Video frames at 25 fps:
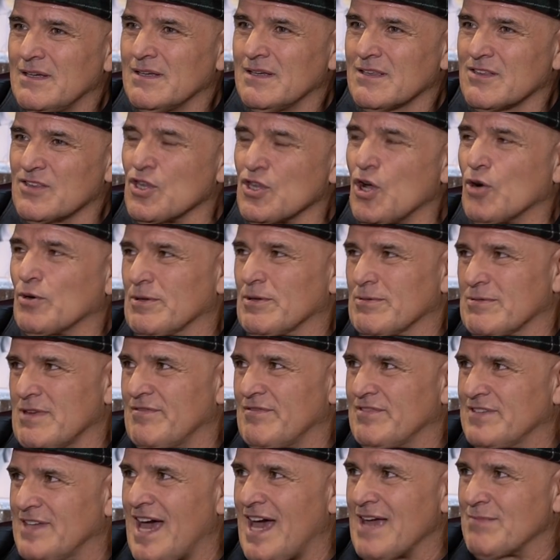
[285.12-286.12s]
Soda's
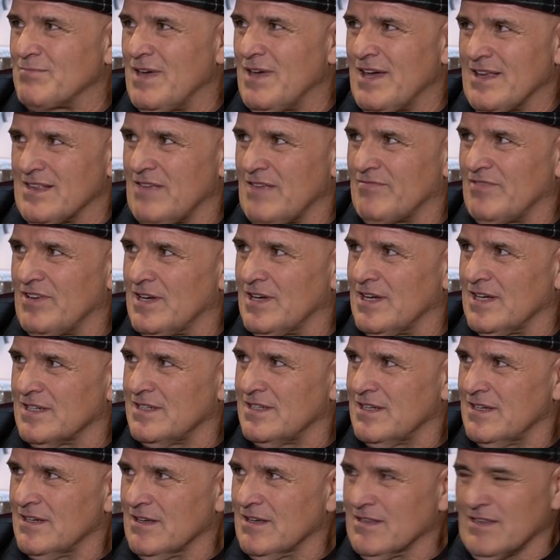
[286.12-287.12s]
having nightmares every
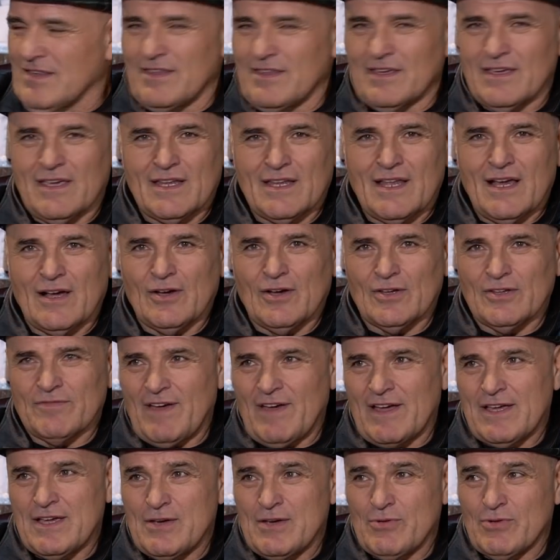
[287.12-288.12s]
night because they're thinking, hang on,
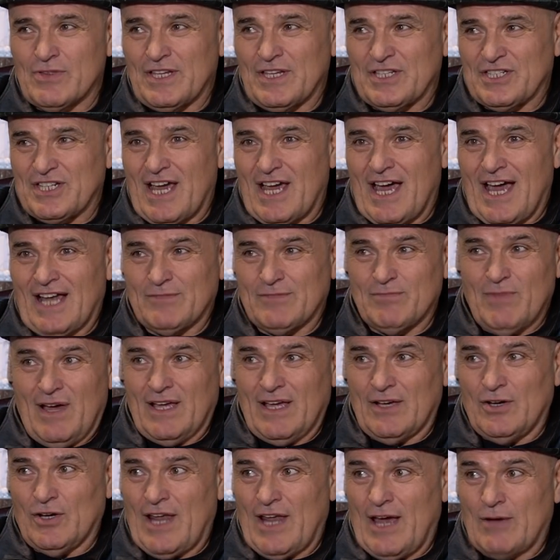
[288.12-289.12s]
if I was in charge,
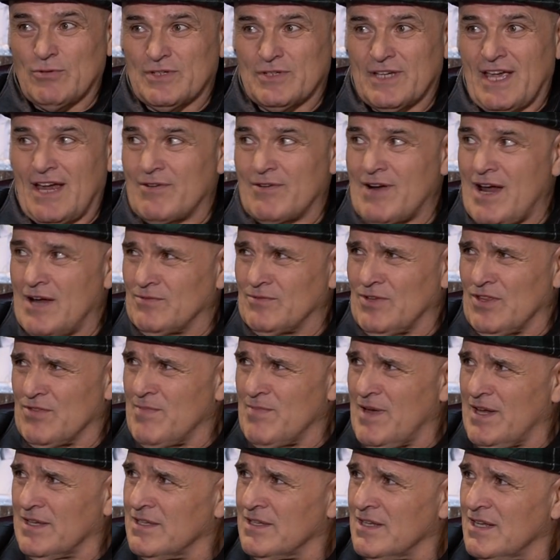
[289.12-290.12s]
my God, how would you get round this
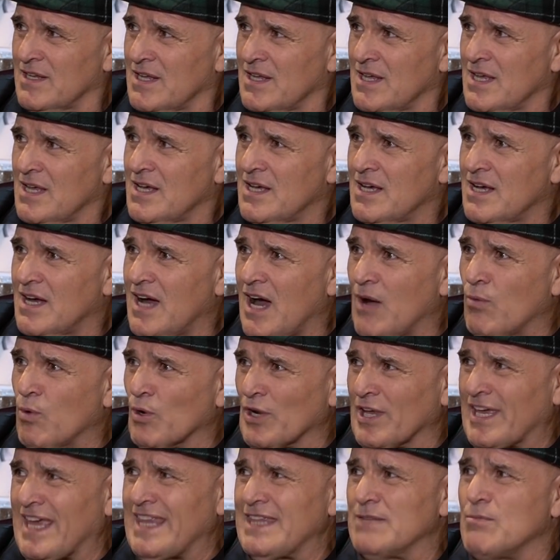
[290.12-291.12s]
man? I
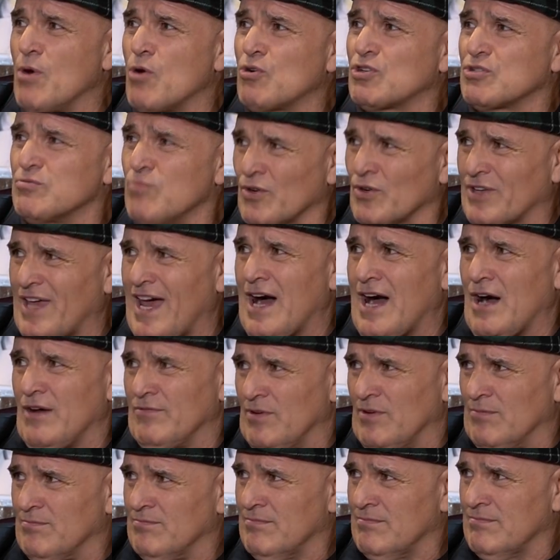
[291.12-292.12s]
want to get the most money out
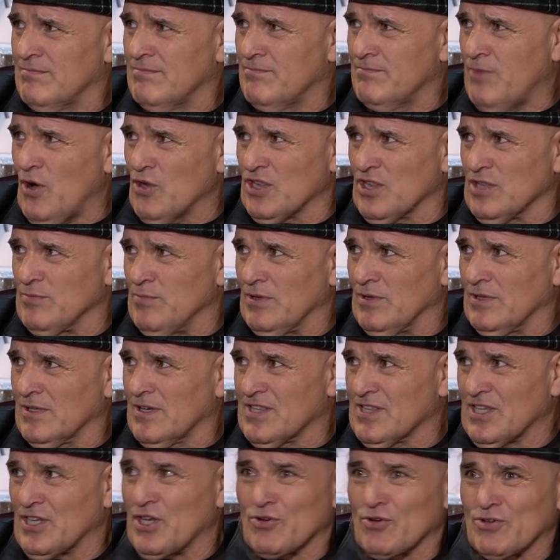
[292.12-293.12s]
of them possible
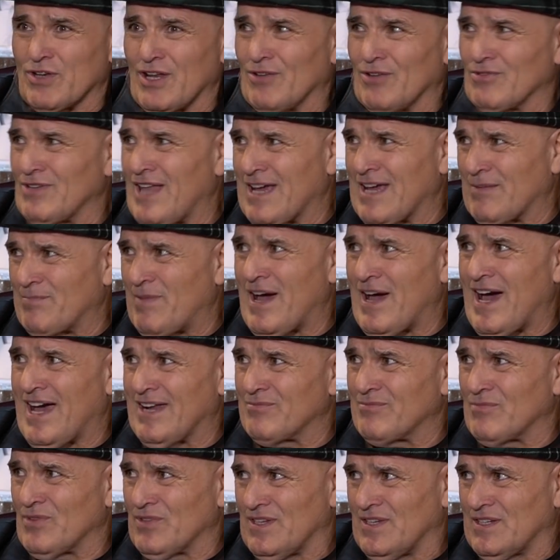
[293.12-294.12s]
because I know they don't like
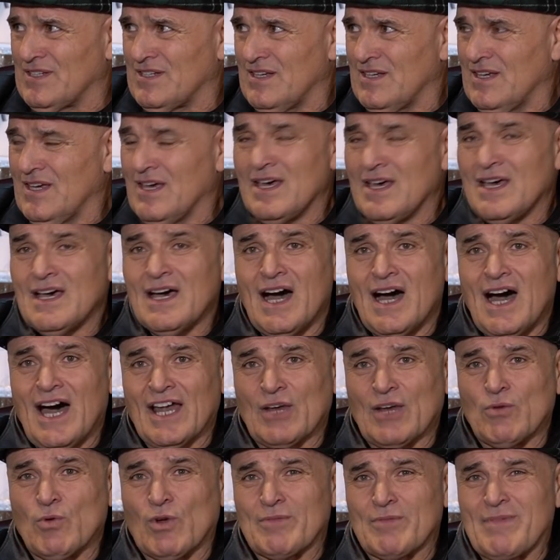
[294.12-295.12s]
parting with it.
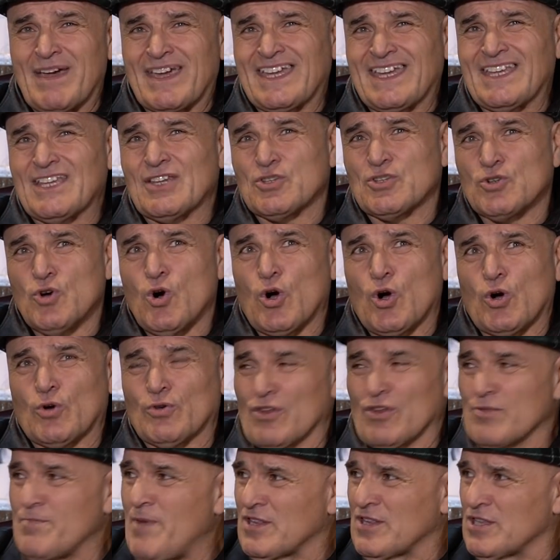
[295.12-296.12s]
And I want to make it as
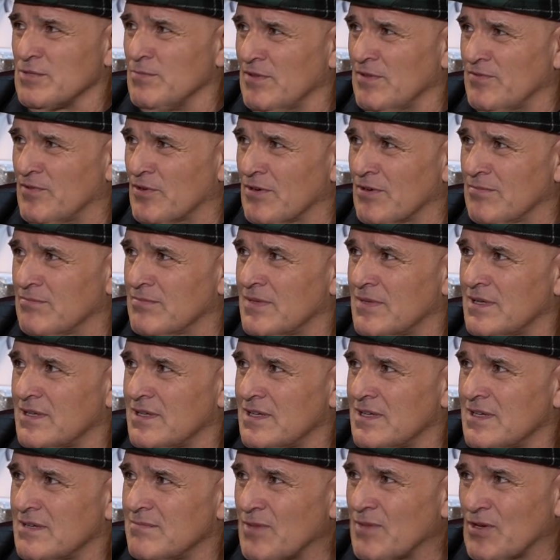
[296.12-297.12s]
awkward as possible for them
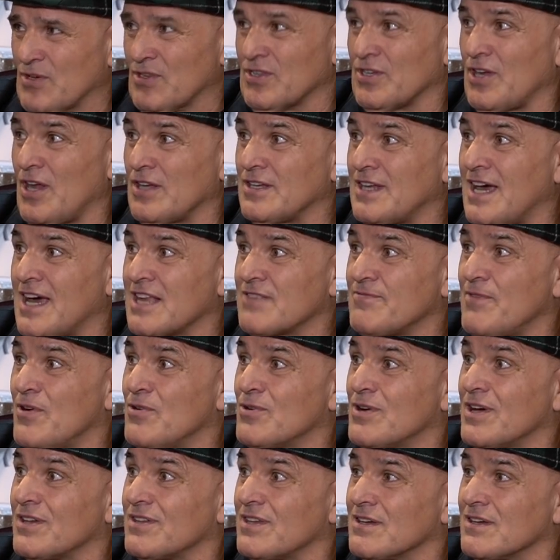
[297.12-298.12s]
because they're not nice
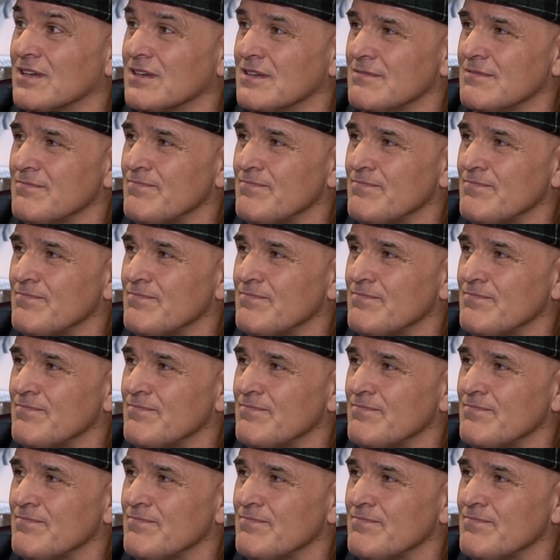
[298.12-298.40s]
folk, are they?